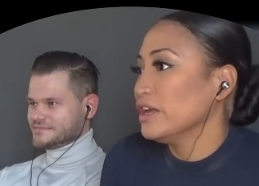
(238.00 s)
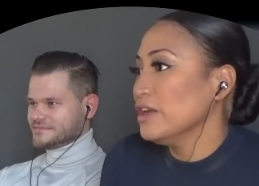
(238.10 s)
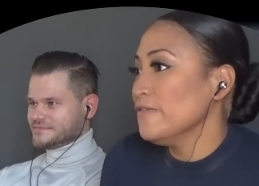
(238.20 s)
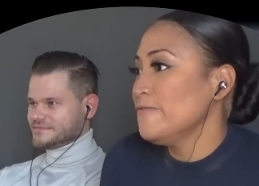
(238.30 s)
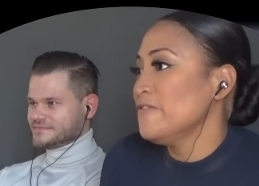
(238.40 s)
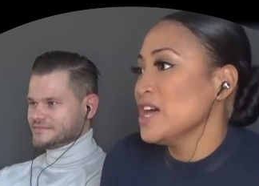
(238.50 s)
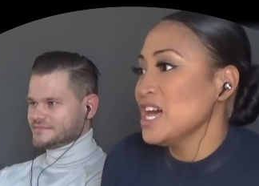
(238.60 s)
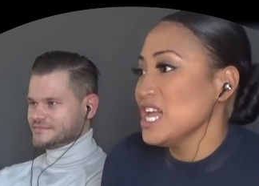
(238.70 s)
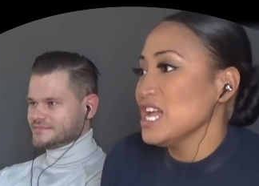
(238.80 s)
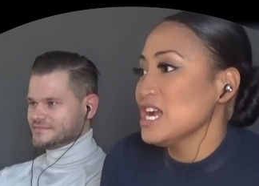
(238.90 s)
Speaker 1: On
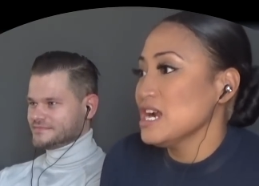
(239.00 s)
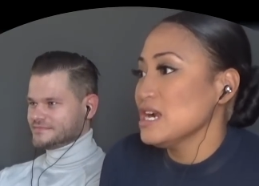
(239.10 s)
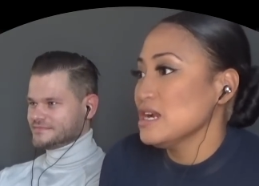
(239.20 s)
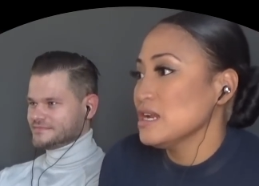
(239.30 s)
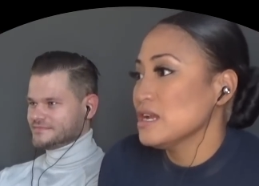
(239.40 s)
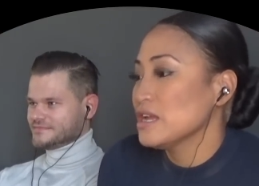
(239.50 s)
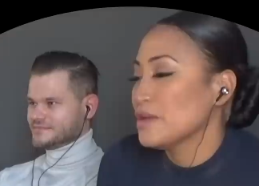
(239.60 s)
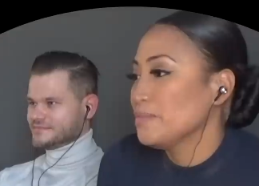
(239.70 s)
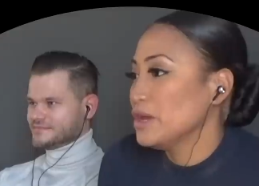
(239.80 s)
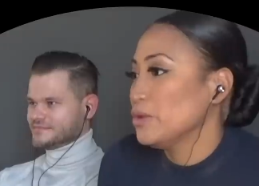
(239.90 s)
fire!
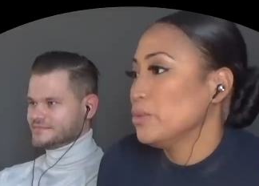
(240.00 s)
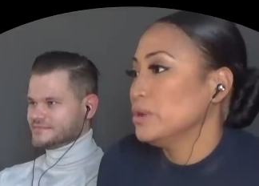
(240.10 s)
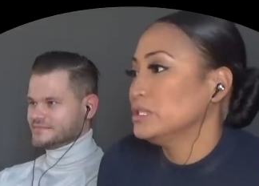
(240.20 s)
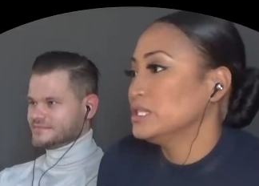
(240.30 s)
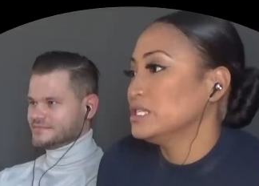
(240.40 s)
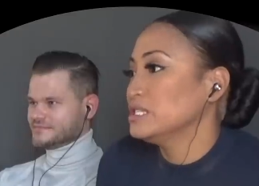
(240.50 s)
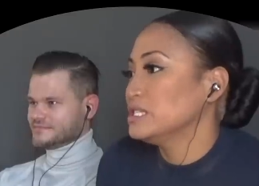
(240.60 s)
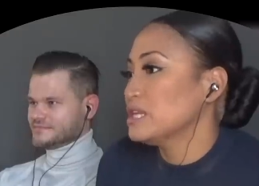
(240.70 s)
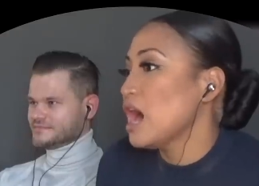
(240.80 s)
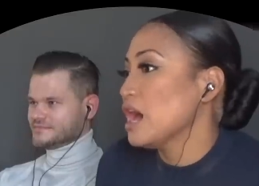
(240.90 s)
But what's
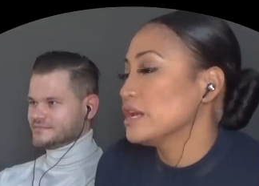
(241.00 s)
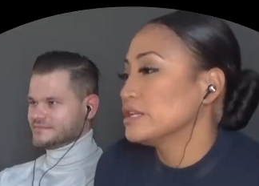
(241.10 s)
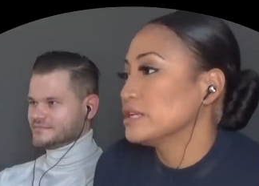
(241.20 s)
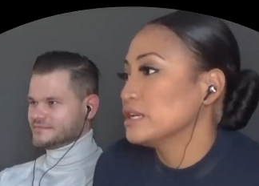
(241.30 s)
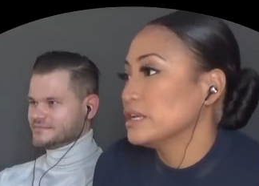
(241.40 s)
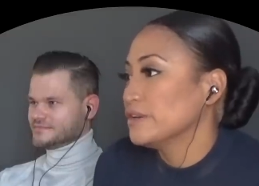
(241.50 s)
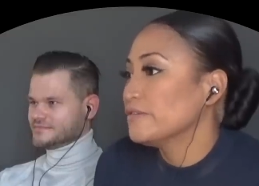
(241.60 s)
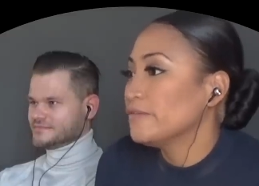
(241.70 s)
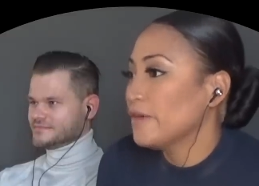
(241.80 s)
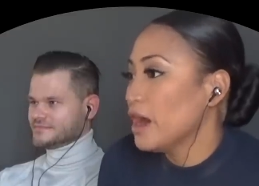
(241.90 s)
inside?
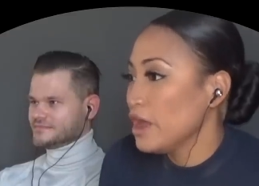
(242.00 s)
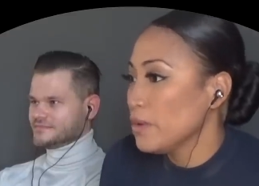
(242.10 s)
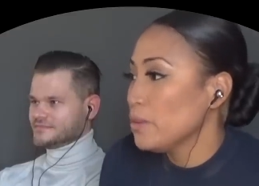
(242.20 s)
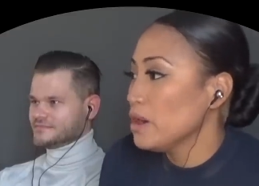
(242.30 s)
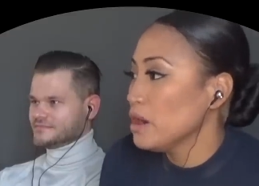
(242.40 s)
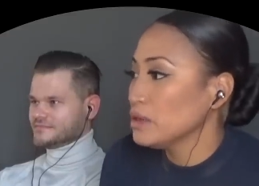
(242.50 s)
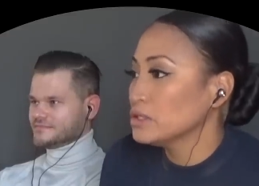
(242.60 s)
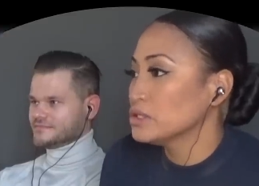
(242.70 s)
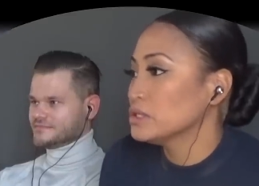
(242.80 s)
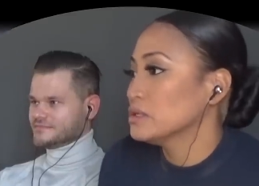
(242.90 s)

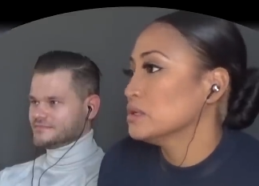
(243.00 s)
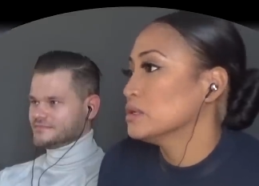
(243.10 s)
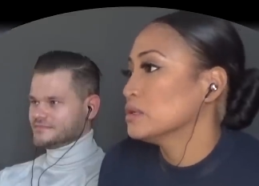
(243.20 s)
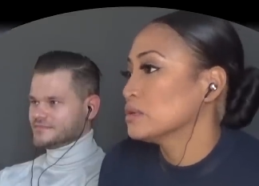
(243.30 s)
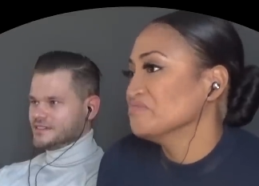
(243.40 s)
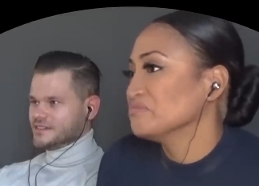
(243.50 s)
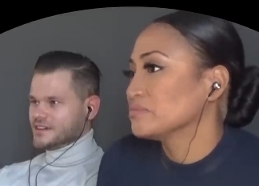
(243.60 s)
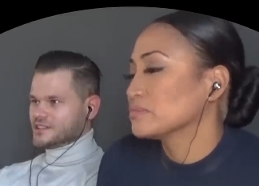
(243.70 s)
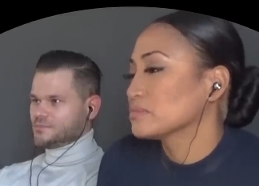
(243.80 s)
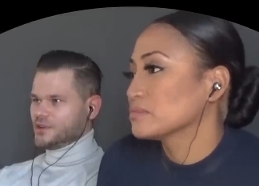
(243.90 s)
Fireworks?
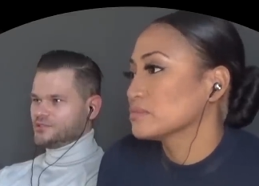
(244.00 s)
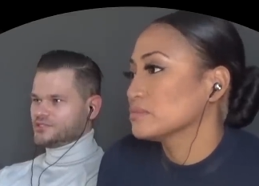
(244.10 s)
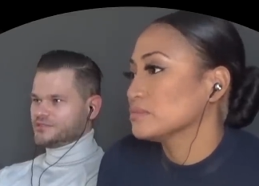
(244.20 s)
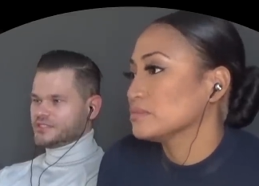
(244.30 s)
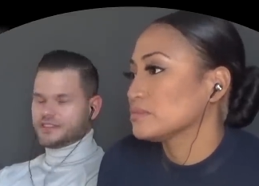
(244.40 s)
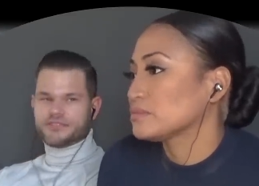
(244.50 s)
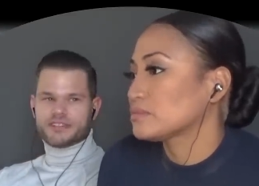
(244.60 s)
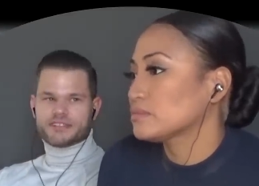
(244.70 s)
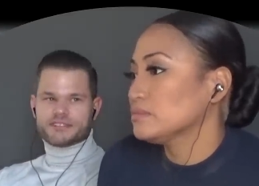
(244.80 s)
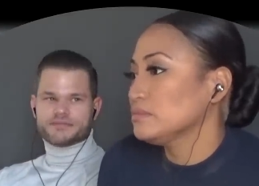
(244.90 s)
Speaker 2: Explosives, I
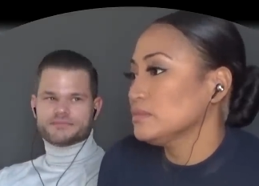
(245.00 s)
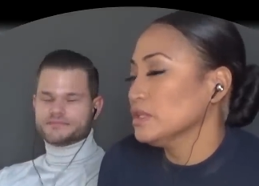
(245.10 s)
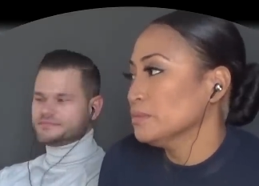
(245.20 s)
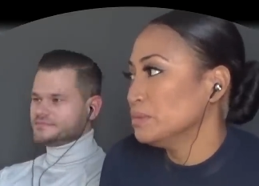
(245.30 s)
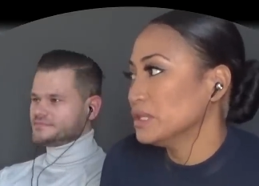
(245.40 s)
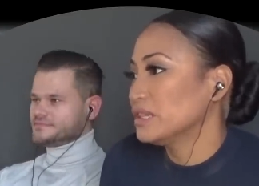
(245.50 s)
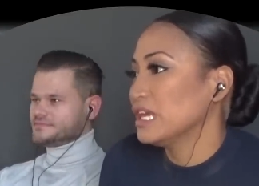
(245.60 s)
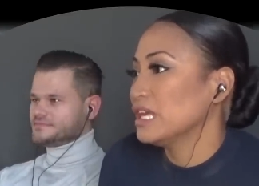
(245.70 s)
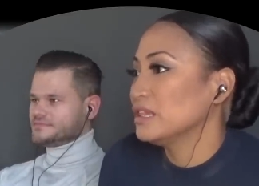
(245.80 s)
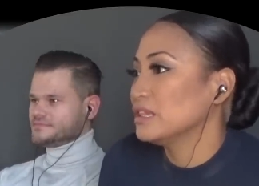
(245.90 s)
think.
Speaker 1: But
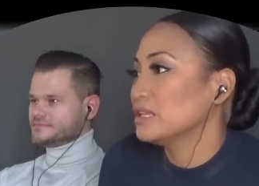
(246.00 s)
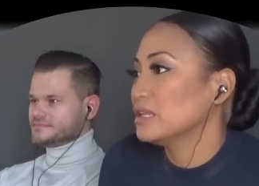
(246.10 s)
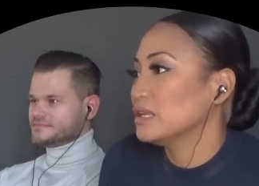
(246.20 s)
then